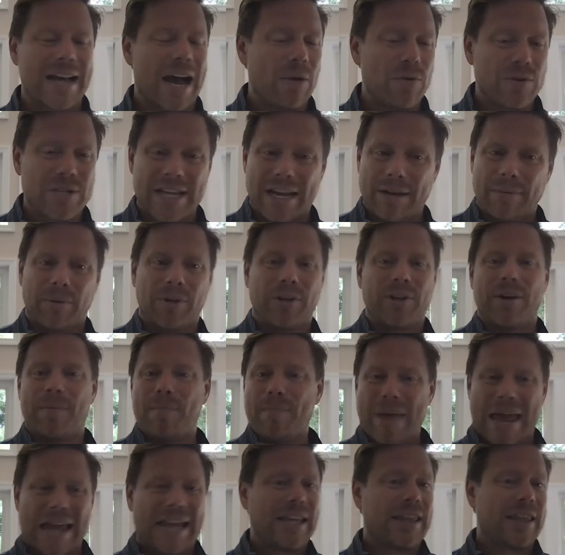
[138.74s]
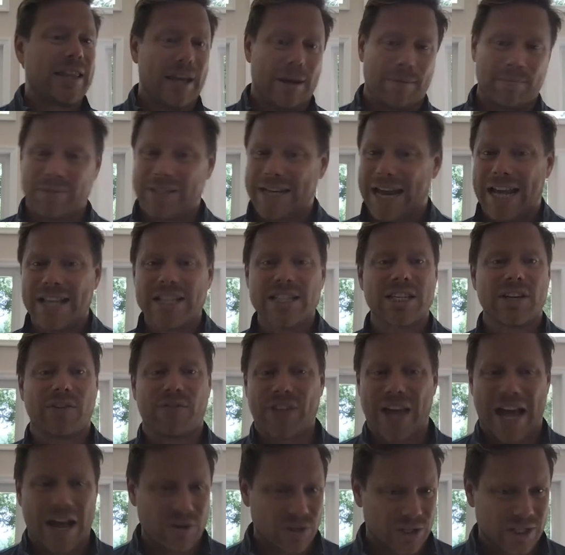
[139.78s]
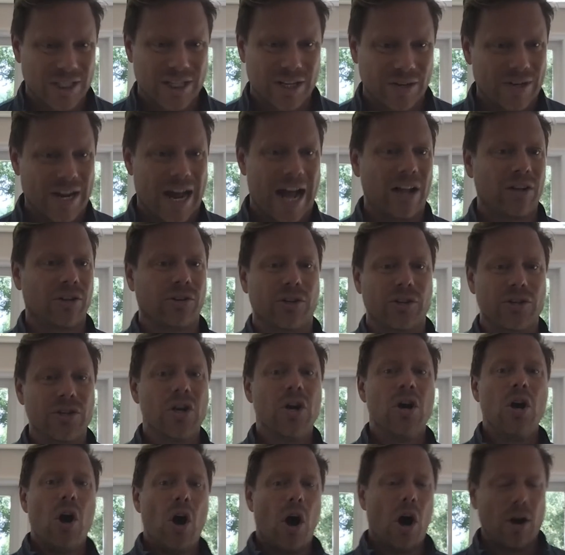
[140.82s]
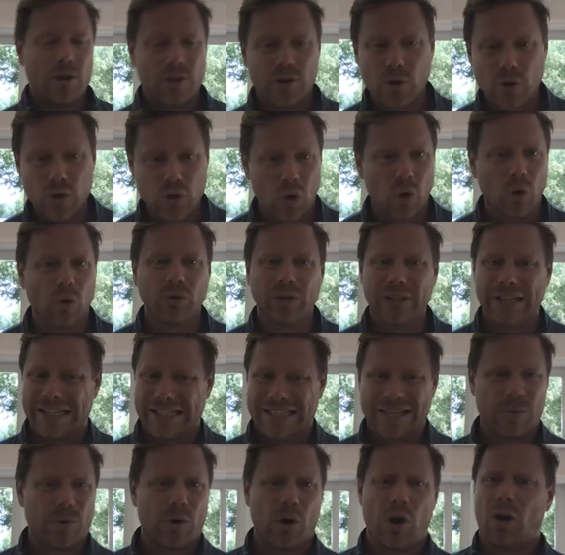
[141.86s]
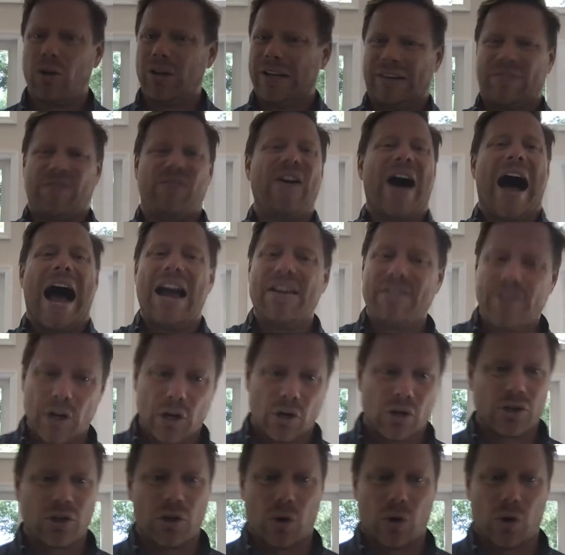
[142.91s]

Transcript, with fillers: I was able to make them tens of thousands of dollars on those old leads. They were all like five years